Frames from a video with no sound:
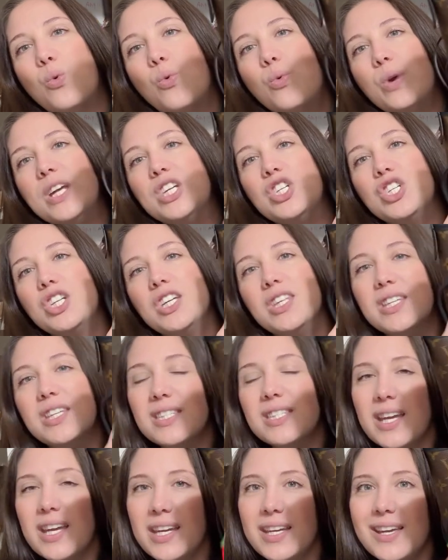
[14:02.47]
squishy
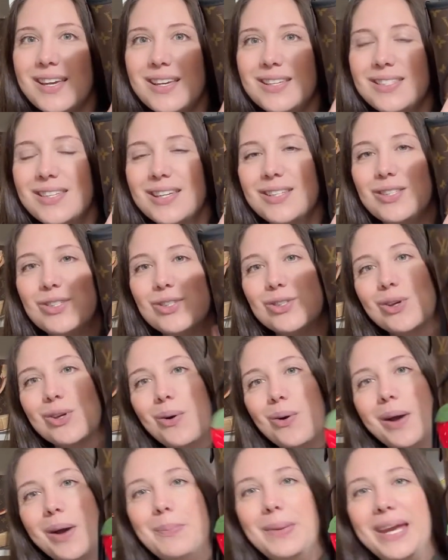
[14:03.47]
this is. It's
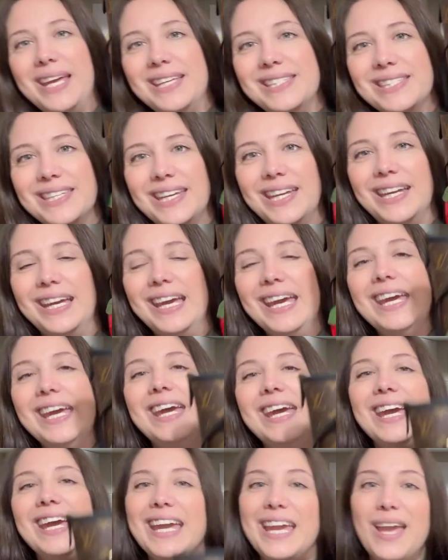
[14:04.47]
so amazing.
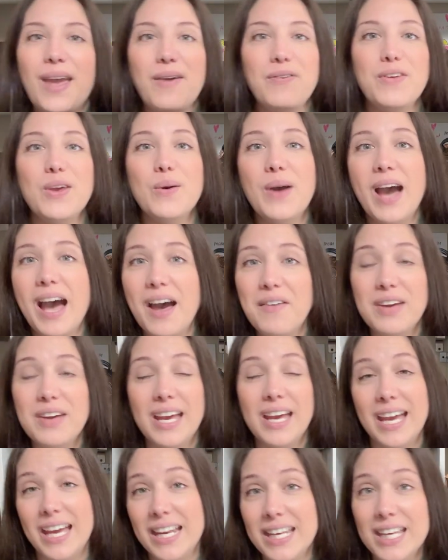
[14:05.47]
If you have
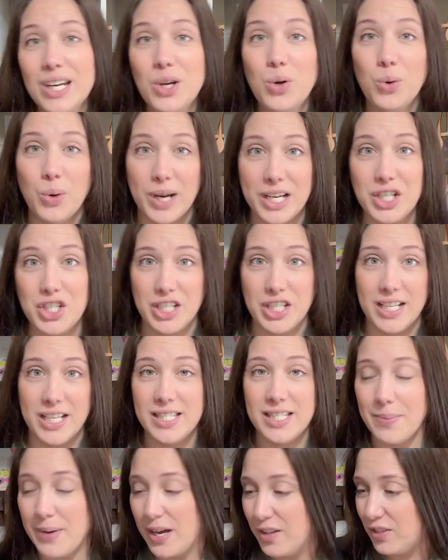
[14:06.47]
any
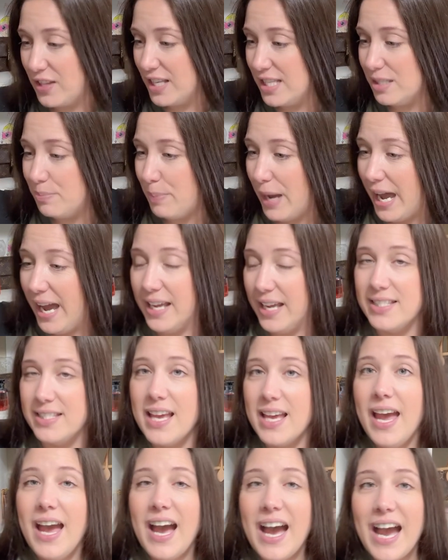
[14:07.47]
questions about these bags,
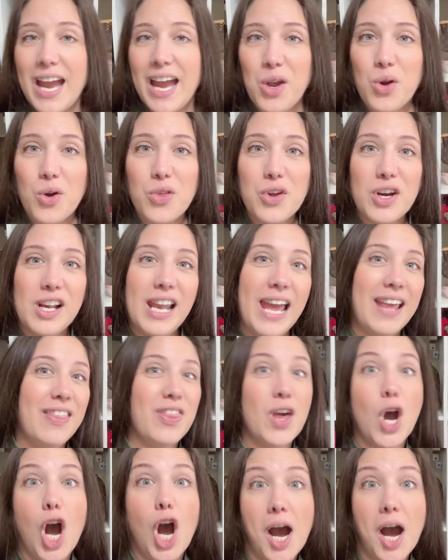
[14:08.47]
I know they're like
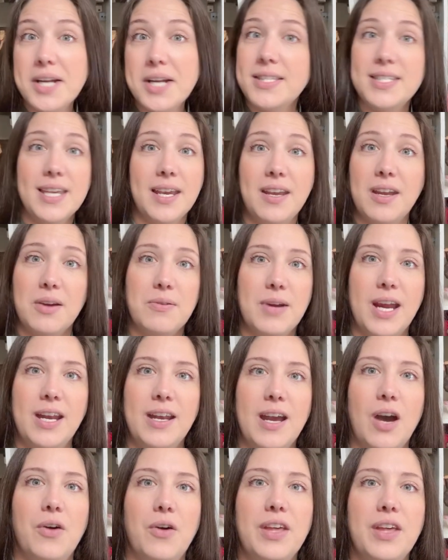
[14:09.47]
the hot ticket right
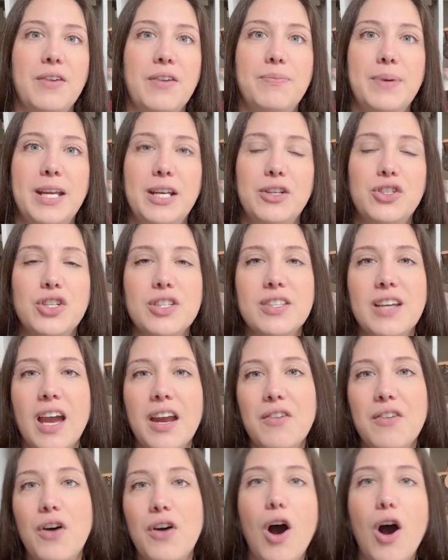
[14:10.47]
now. They've been just
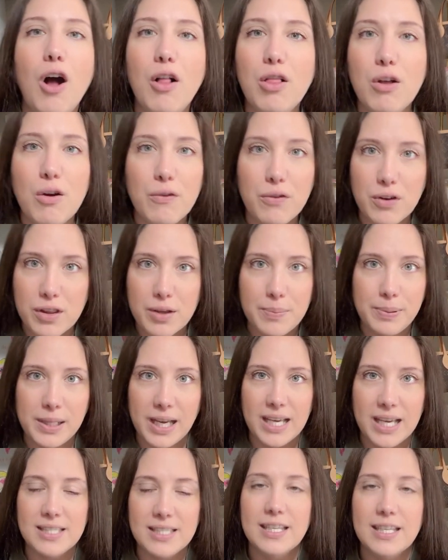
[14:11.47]
kind of all over the
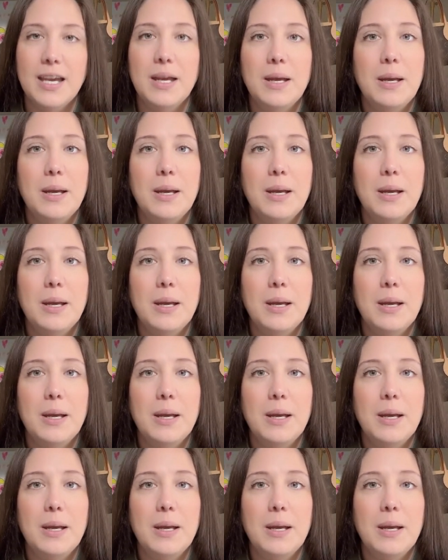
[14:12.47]
place